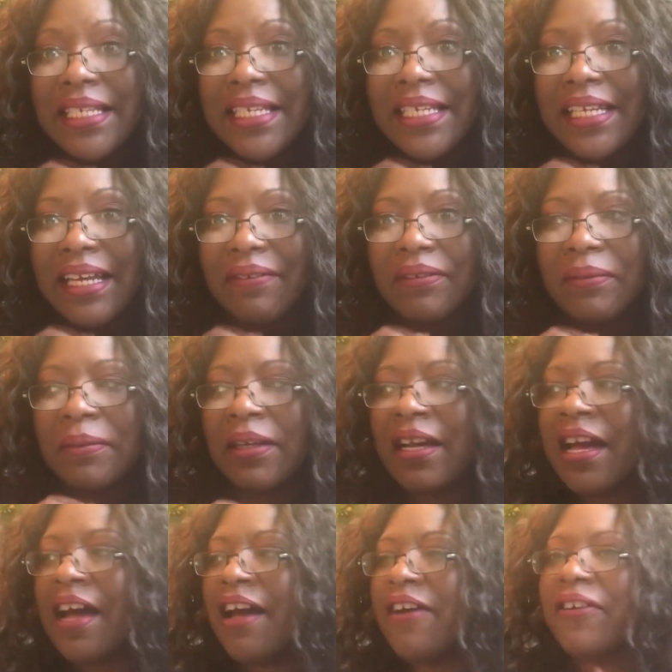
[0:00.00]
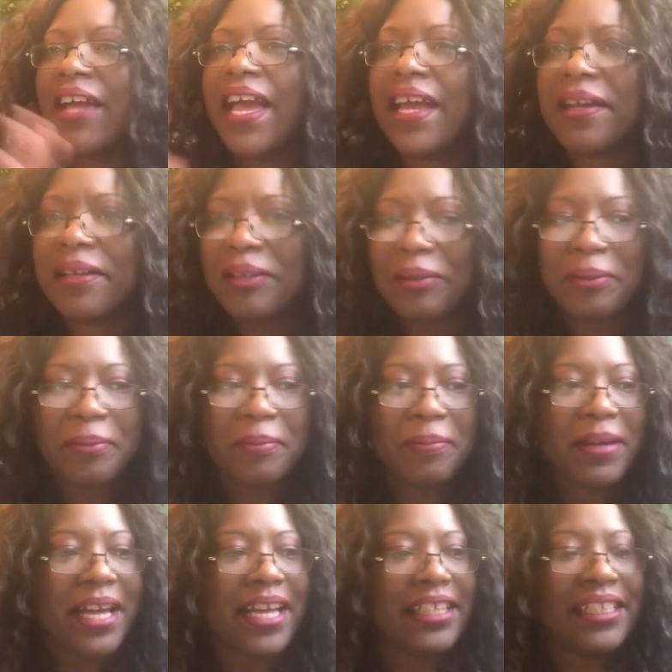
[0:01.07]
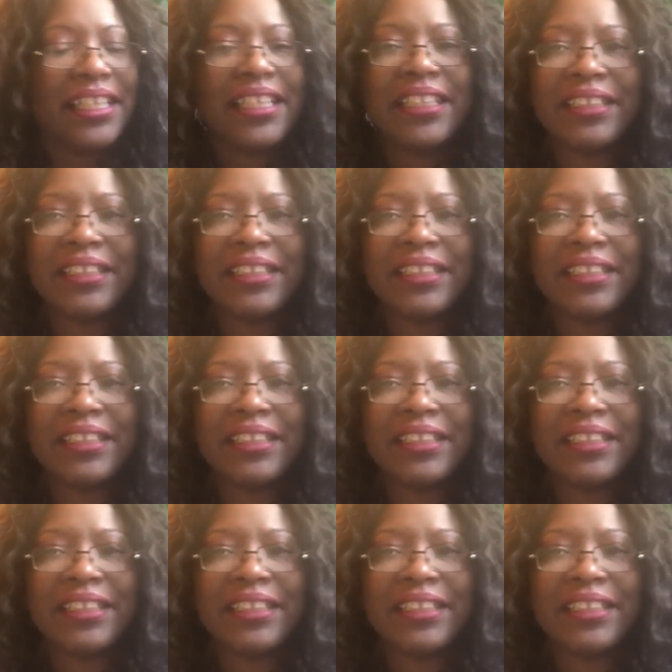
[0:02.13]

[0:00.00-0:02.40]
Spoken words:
any of them. Okay, but